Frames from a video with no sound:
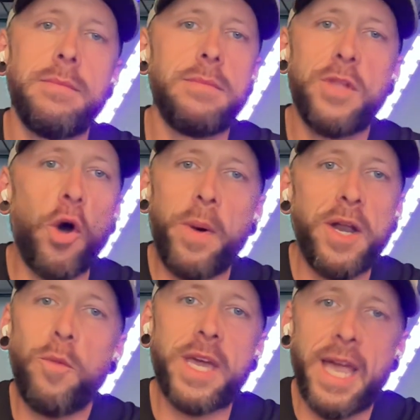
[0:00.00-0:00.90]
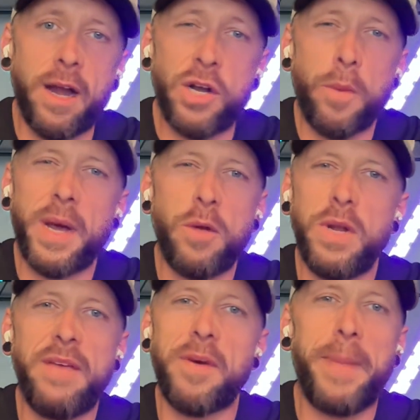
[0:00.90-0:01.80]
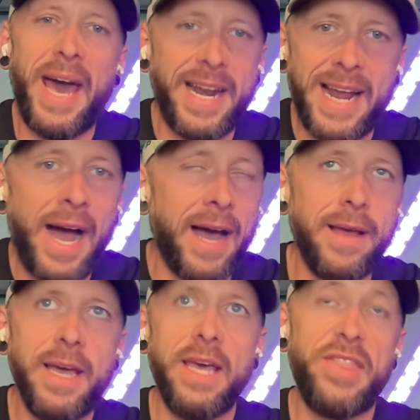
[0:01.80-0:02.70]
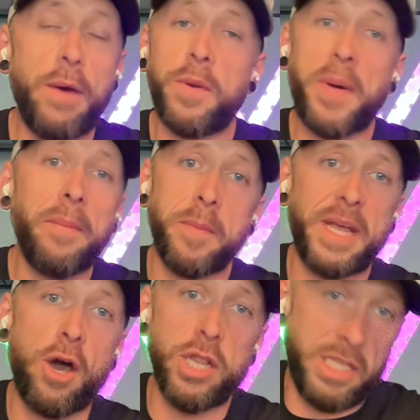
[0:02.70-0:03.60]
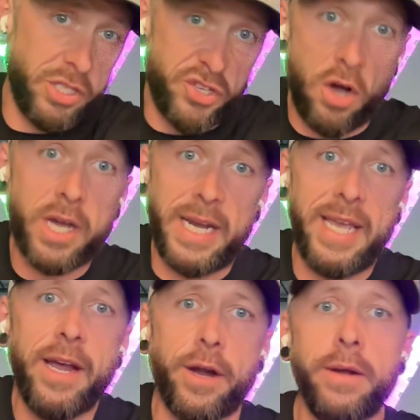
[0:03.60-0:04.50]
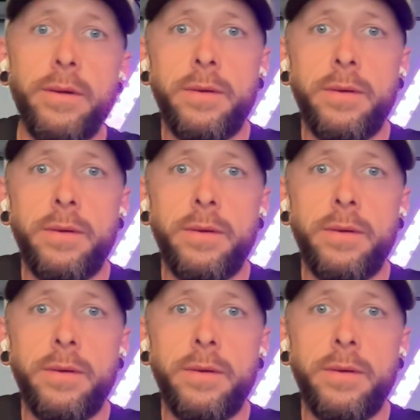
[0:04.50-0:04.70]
Nobody would care. Nobody would even bat an eye. They would probably call it the song of the year.